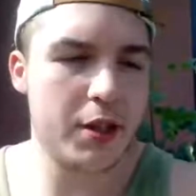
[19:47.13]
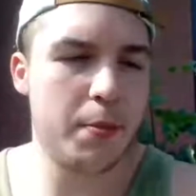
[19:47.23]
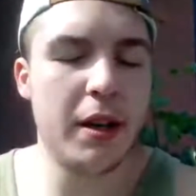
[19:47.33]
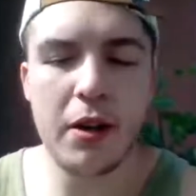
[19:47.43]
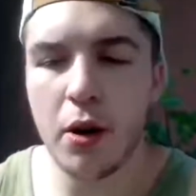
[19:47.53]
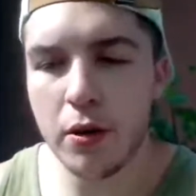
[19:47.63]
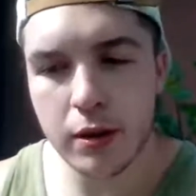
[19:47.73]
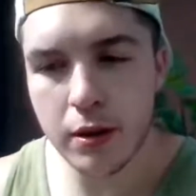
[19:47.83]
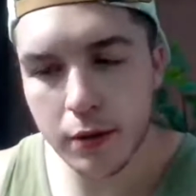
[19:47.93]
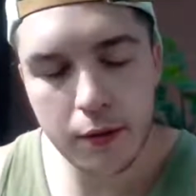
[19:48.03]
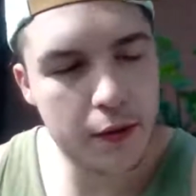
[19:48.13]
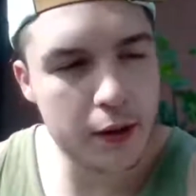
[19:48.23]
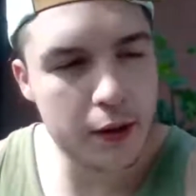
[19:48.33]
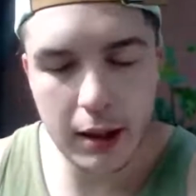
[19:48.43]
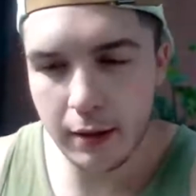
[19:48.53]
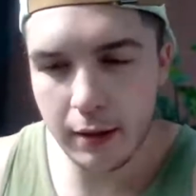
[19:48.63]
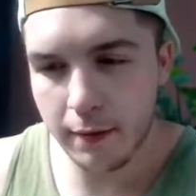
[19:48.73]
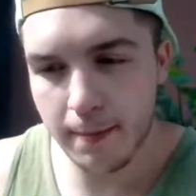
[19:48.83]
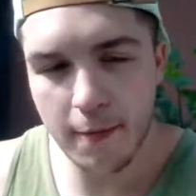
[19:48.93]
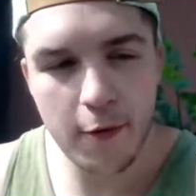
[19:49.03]
just been on Ozone for like
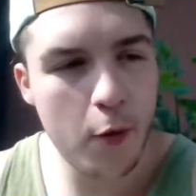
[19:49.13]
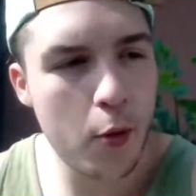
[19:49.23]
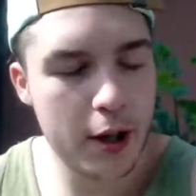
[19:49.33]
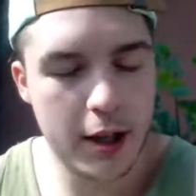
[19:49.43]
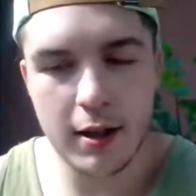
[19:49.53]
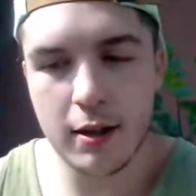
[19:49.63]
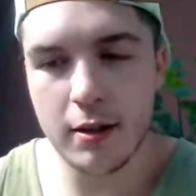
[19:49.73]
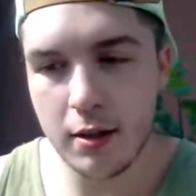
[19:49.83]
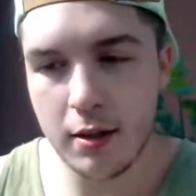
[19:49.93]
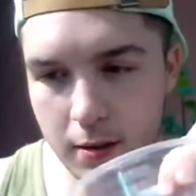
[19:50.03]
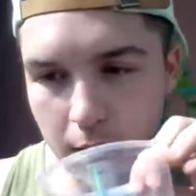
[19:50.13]
4 years.